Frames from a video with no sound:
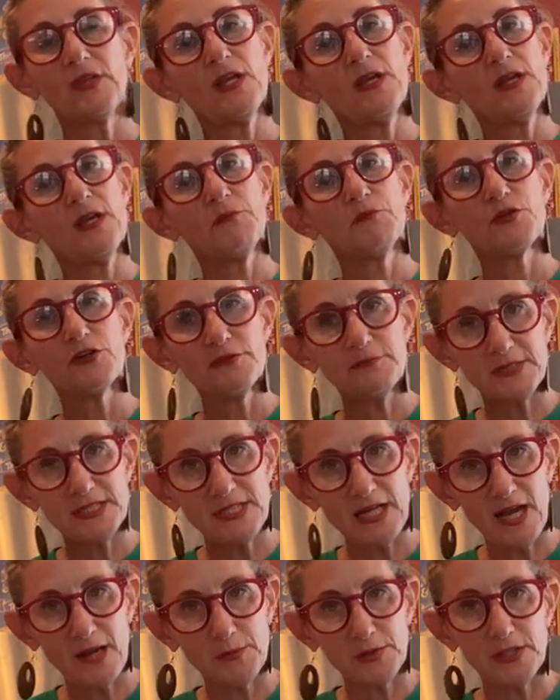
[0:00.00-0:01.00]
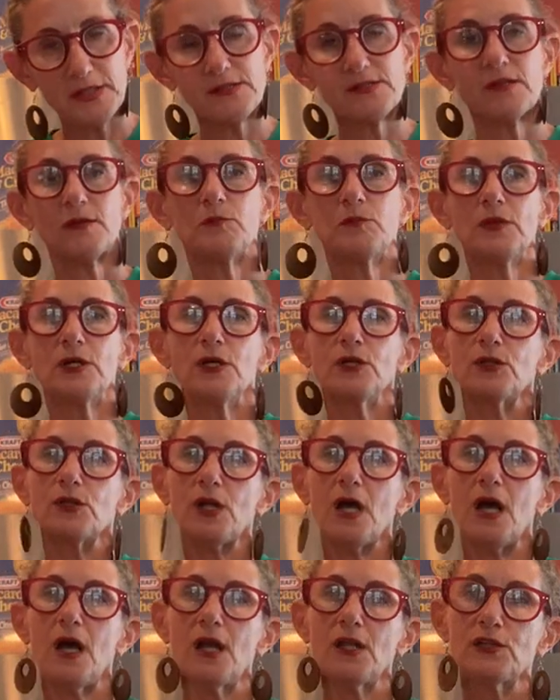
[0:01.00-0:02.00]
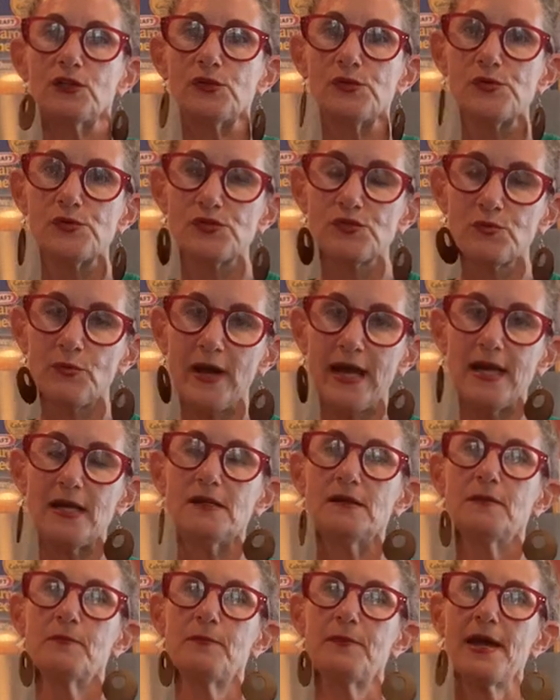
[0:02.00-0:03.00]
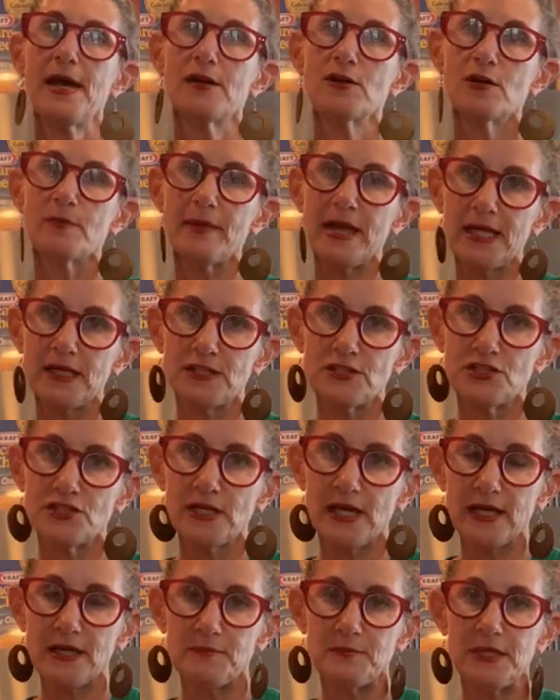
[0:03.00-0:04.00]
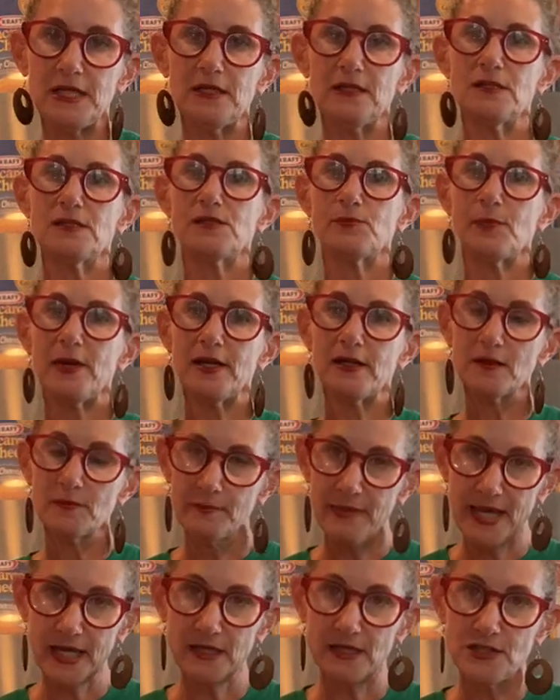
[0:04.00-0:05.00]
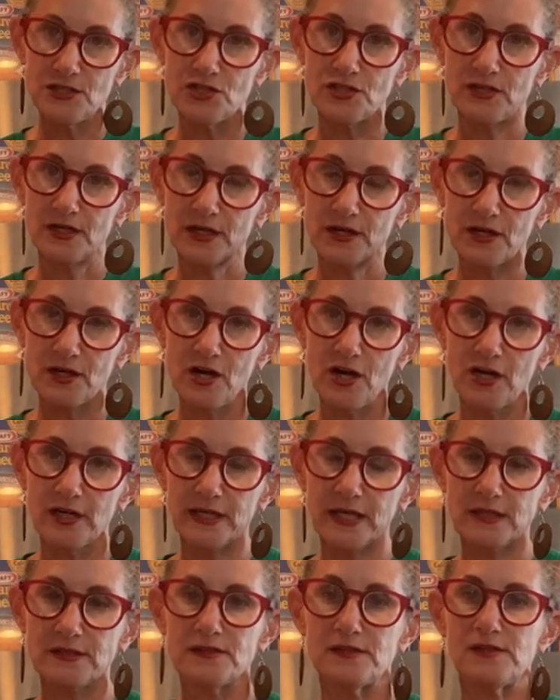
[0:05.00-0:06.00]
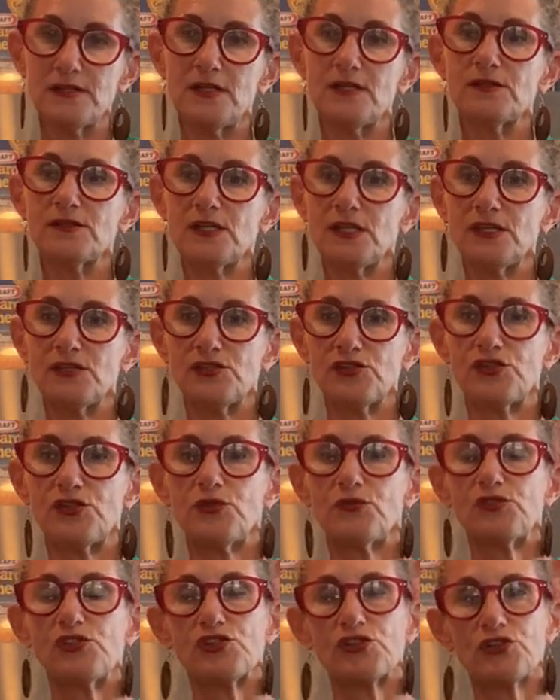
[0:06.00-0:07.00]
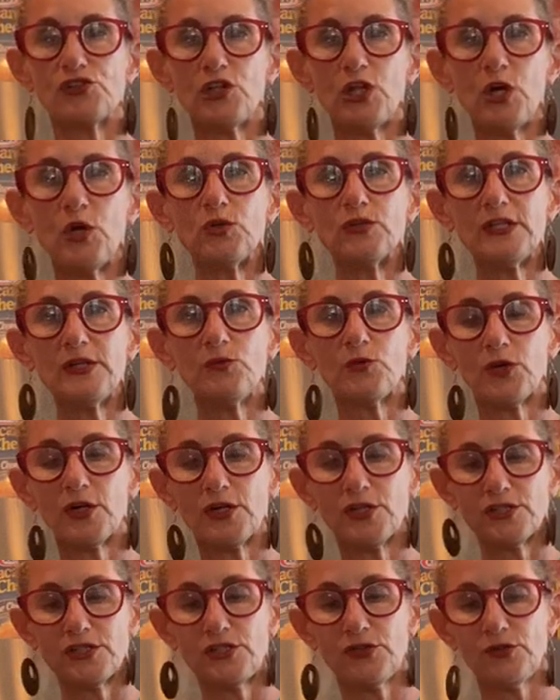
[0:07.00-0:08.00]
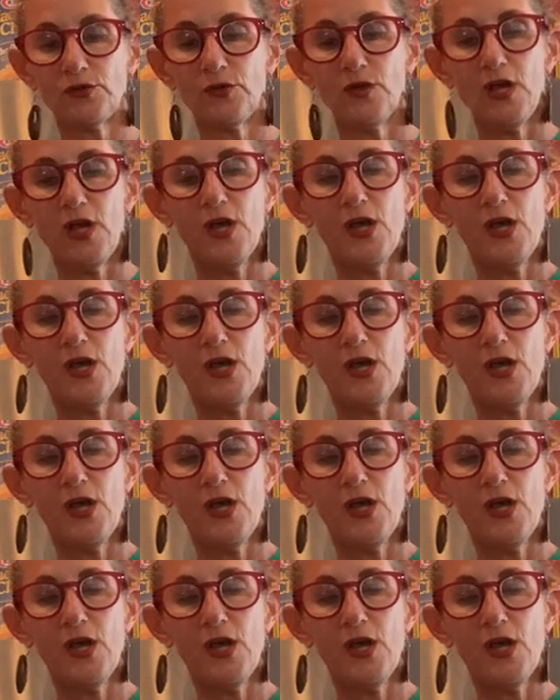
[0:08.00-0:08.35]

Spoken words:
improve metabolism, lose weight, better manage diabetes, better manage their cardiac disease is to slowly work to